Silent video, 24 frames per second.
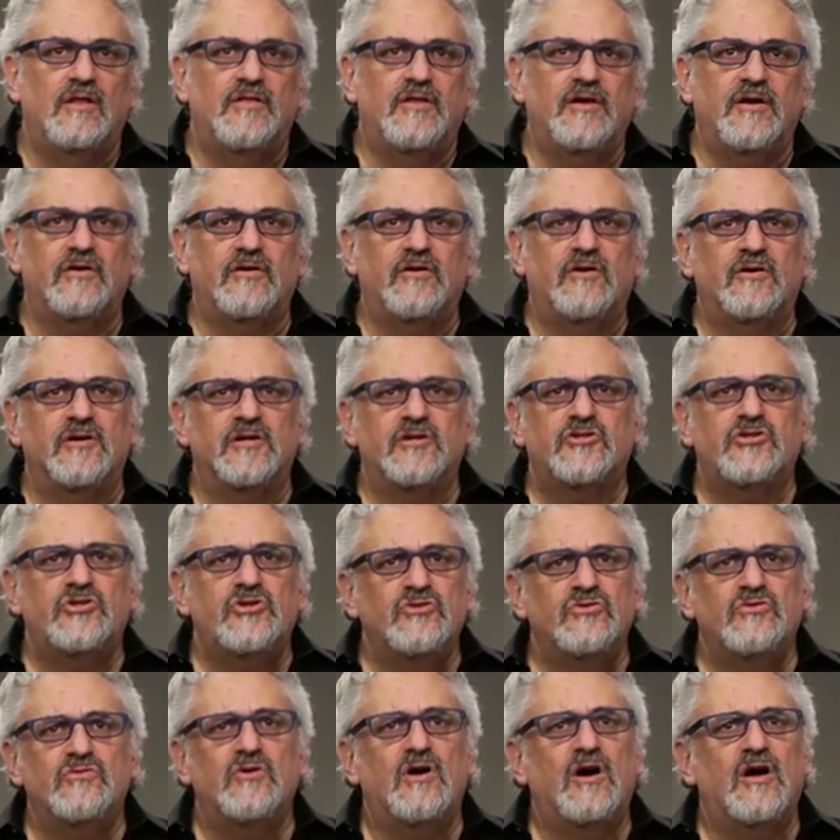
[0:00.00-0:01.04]
There are
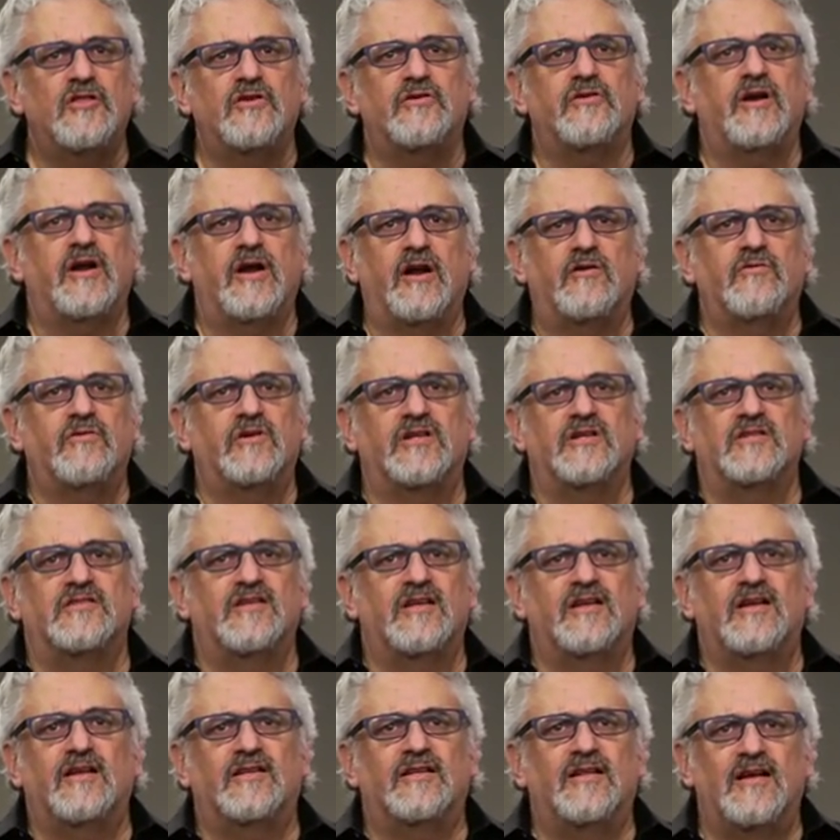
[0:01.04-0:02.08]
two other areas
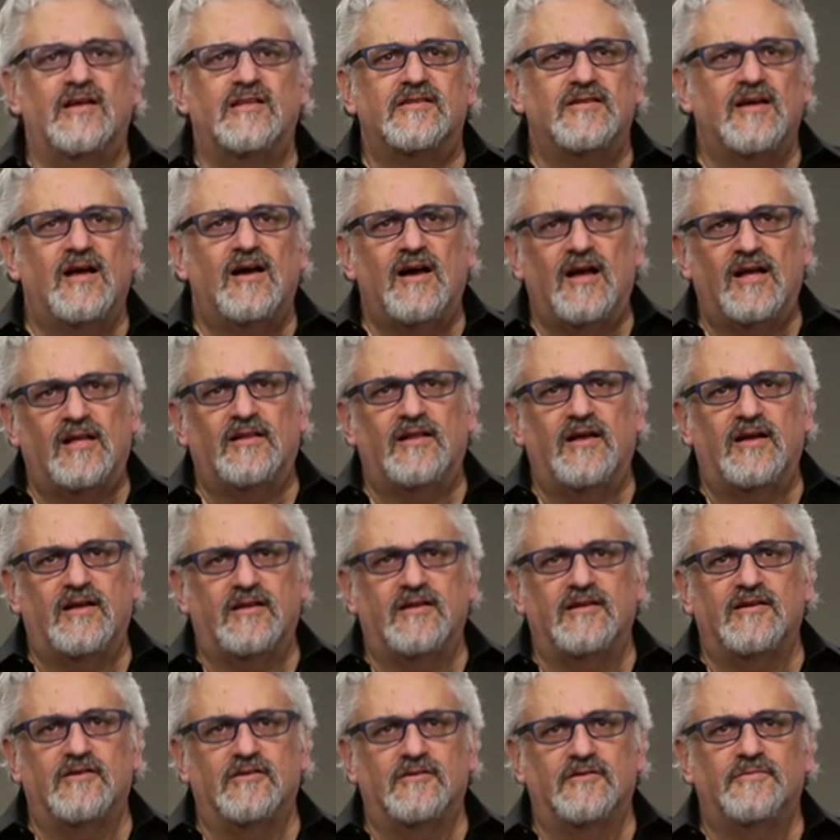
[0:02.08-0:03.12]
that I'd like to highlight
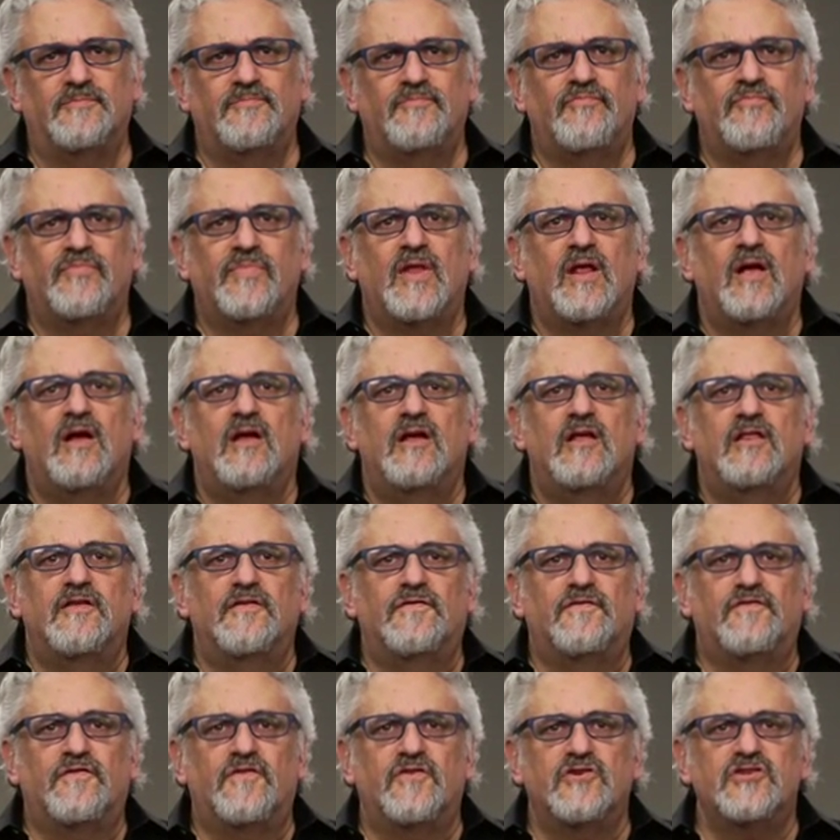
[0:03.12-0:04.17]
here. The
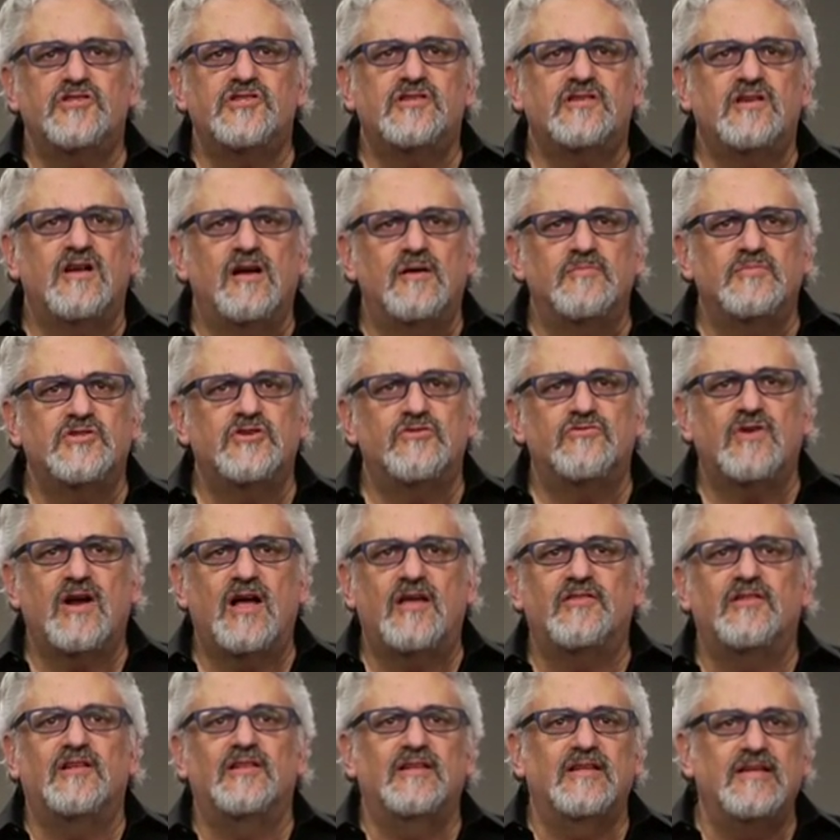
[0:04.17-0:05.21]
first comes
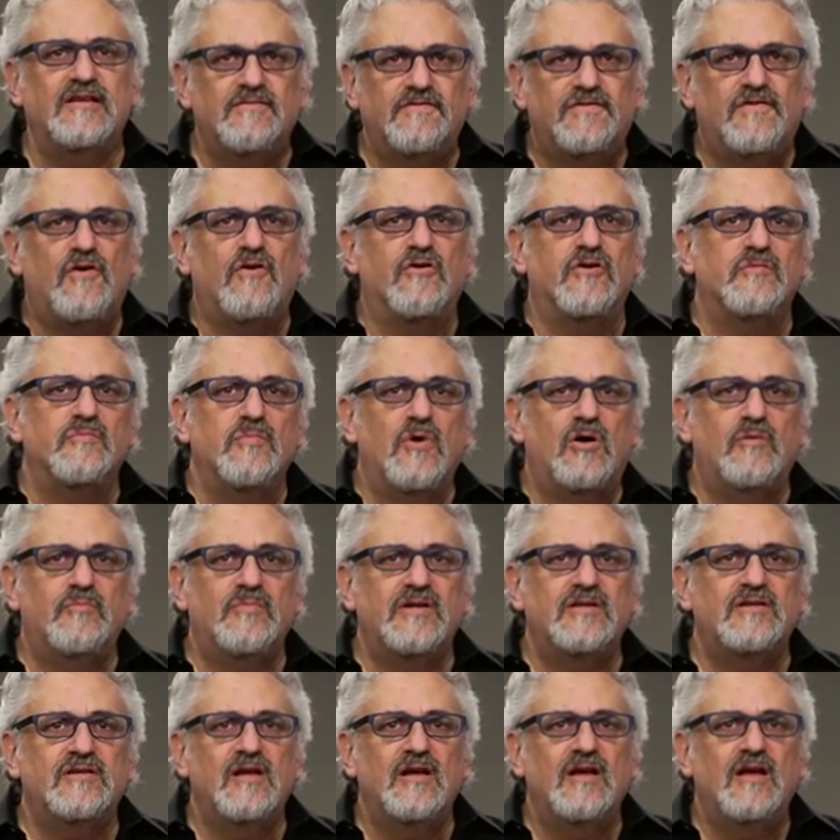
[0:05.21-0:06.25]
around the lean forward
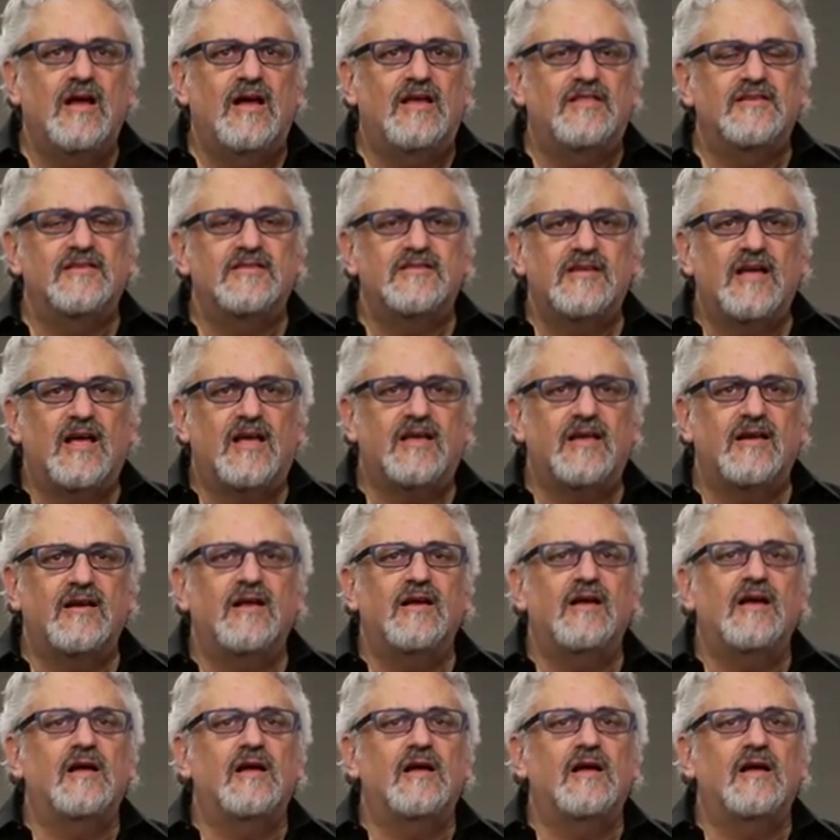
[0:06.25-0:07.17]
moment, and the second